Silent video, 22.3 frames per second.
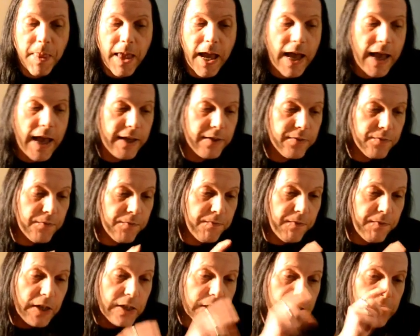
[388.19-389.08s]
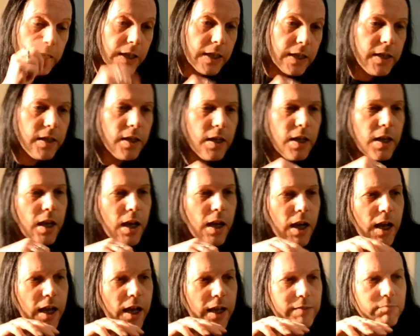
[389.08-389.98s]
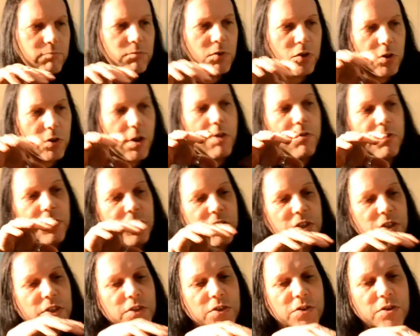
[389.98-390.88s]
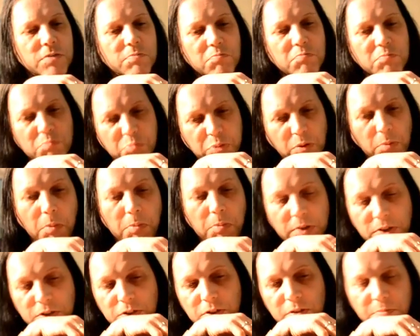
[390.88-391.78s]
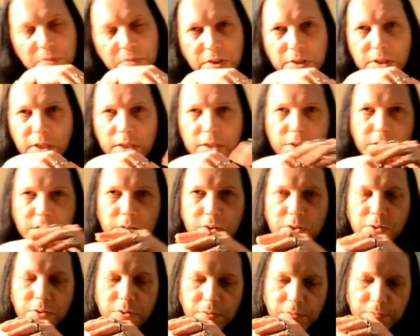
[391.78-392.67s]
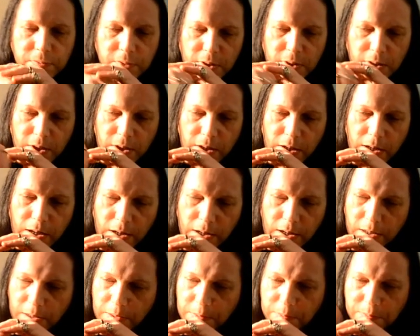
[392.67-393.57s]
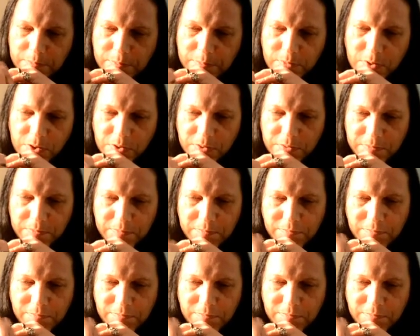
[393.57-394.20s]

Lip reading: And finally, although this is probably should have been tasted sort of